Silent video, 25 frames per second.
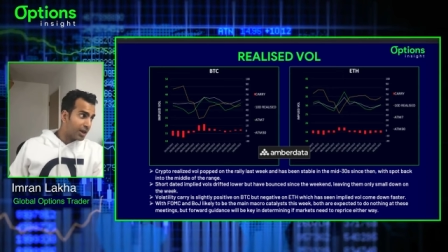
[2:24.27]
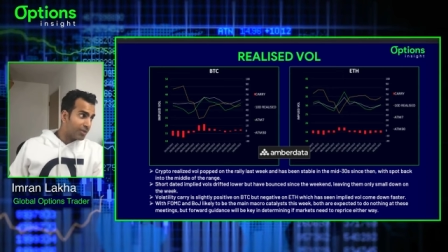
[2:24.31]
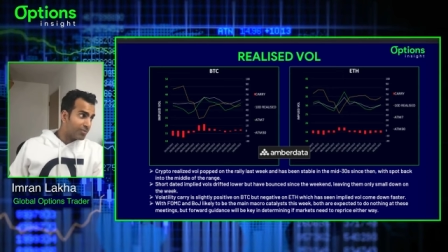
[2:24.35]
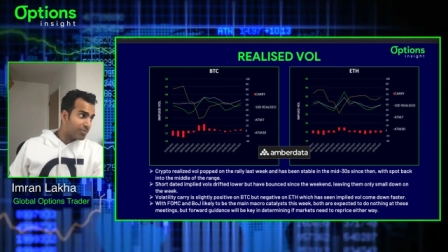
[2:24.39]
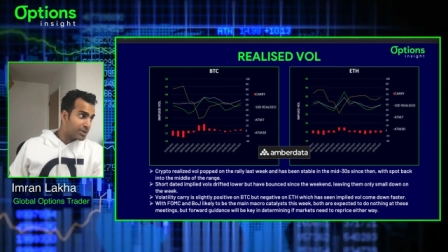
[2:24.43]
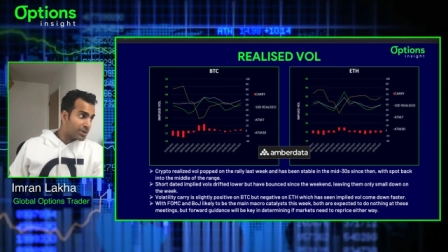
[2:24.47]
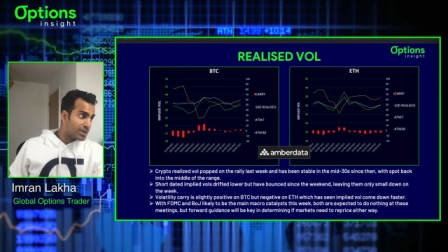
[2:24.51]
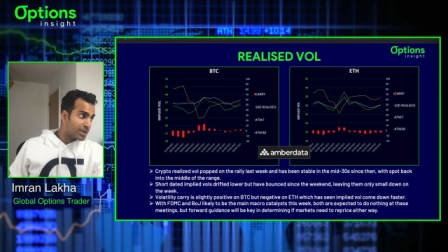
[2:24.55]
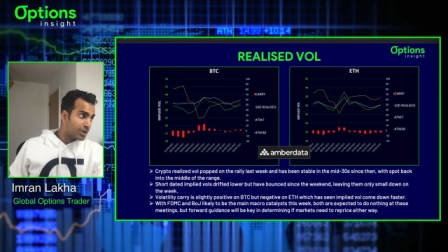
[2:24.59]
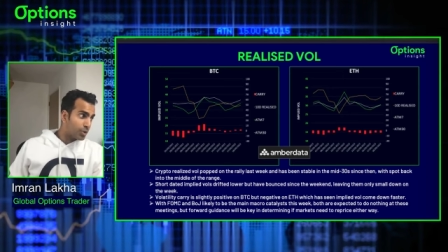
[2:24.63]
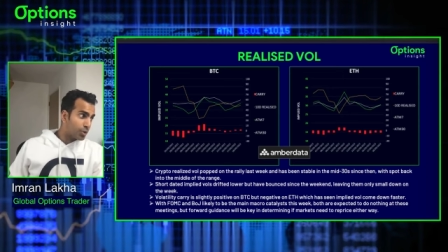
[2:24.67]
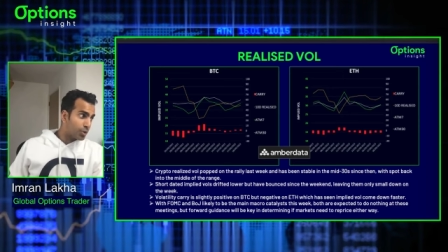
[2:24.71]
have
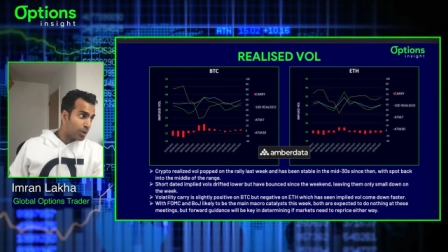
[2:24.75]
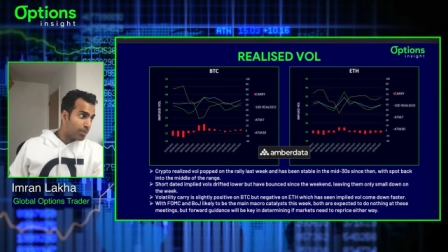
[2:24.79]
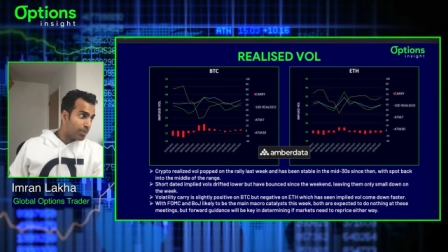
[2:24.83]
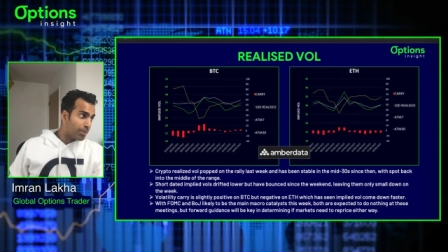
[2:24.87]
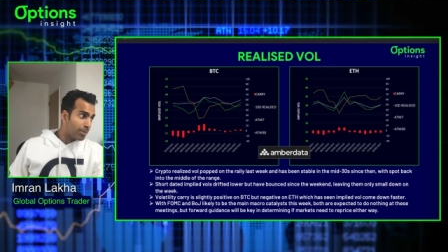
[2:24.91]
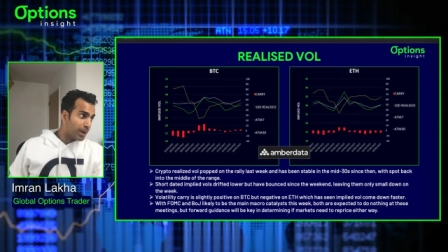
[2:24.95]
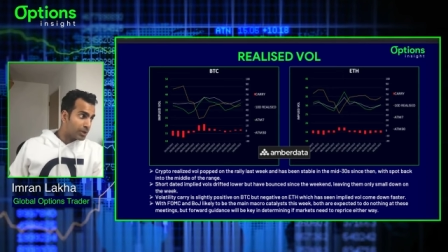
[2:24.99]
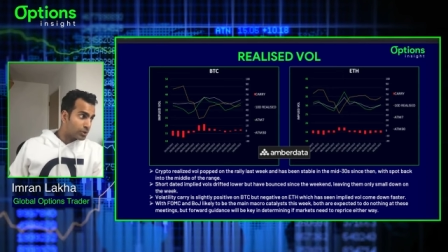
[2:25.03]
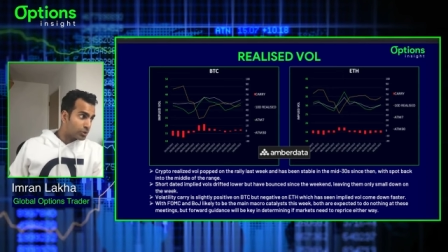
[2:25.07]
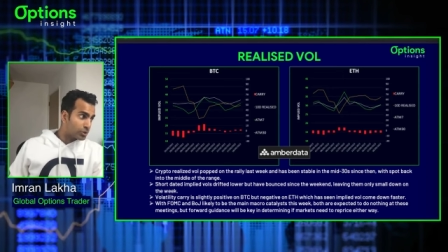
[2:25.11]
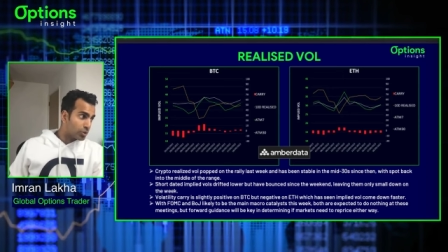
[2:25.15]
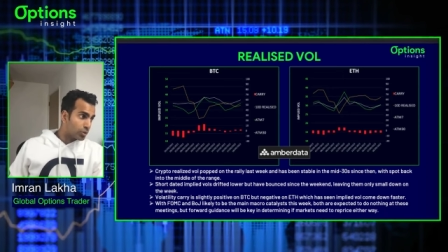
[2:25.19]
material
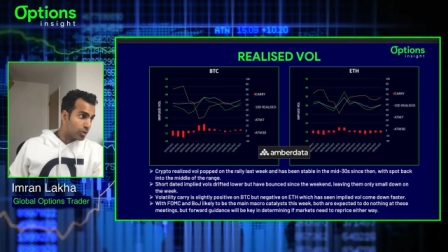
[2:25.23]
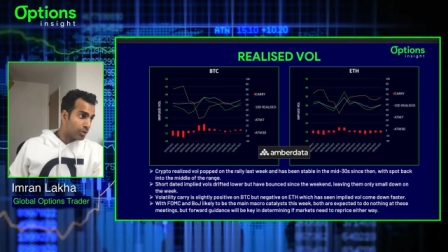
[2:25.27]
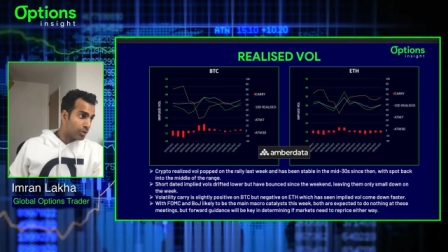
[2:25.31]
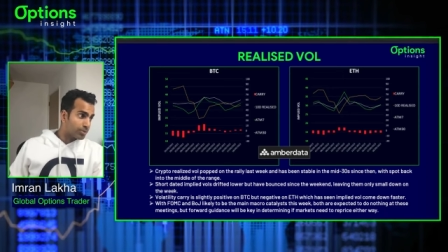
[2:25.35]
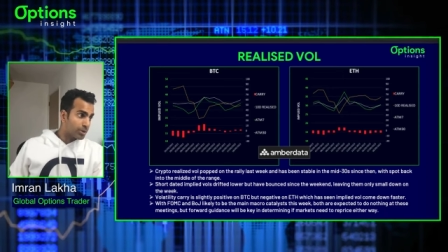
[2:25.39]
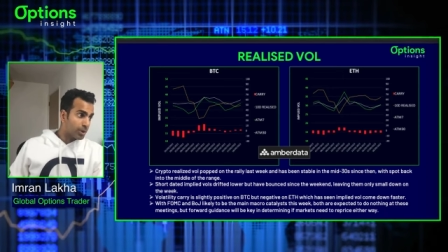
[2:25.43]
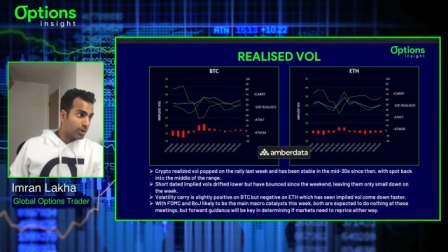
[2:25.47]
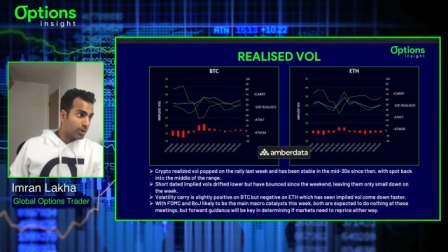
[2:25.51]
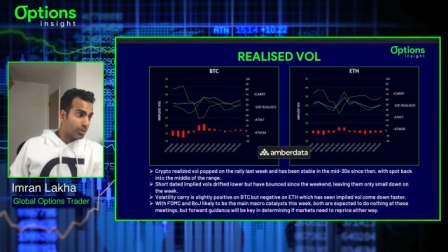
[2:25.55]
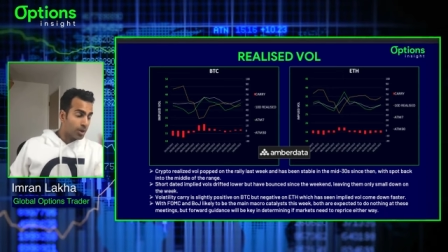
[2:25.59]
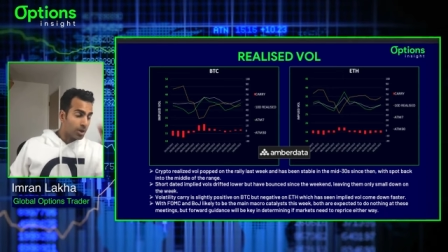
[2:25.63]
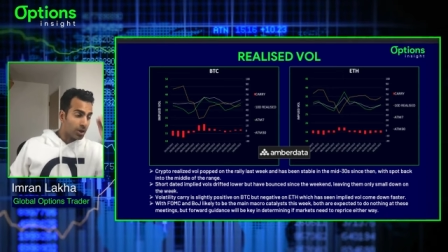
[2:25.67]
impact on
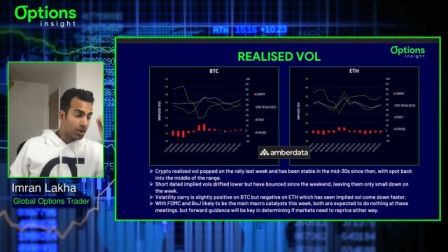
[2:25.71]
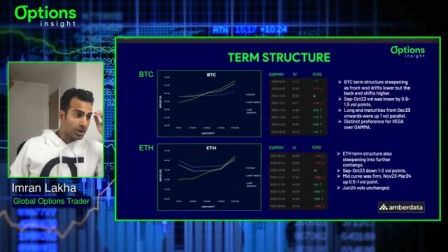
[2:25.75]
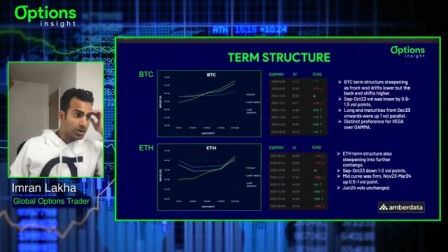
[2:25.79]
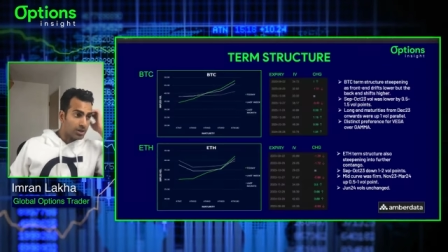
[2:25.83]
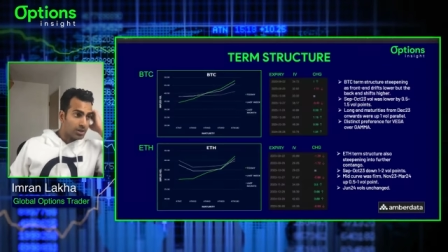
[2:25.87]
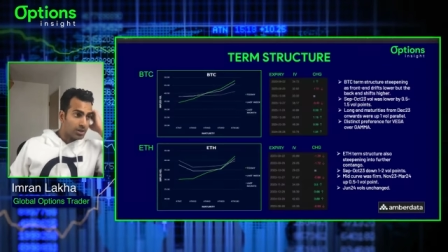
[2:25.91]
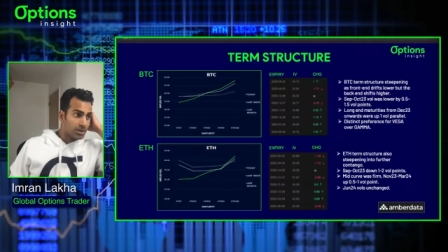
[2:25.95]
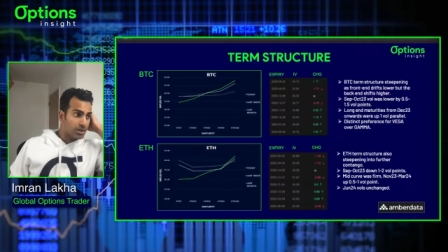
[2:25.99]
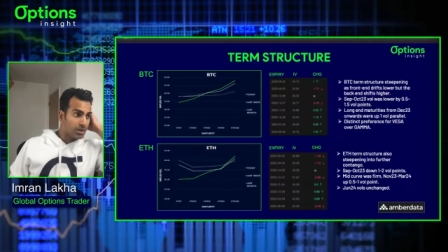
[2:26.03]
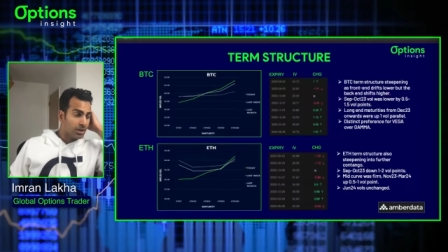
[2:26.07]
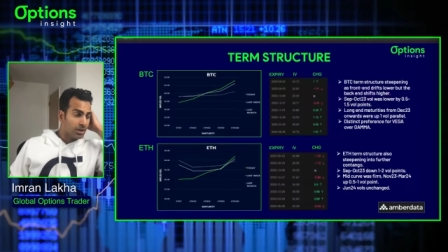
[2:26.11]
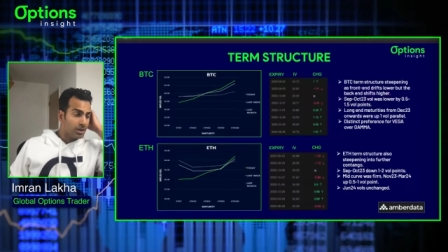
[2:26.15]
crypto
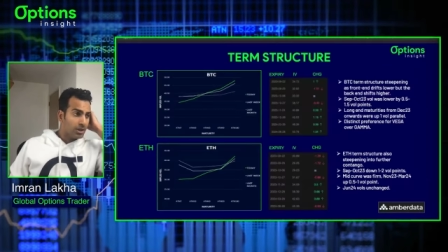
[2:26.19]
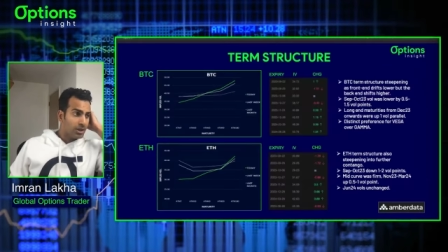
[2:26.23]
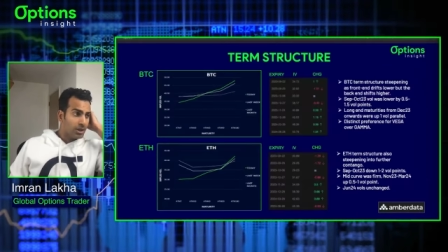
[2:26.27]
markets.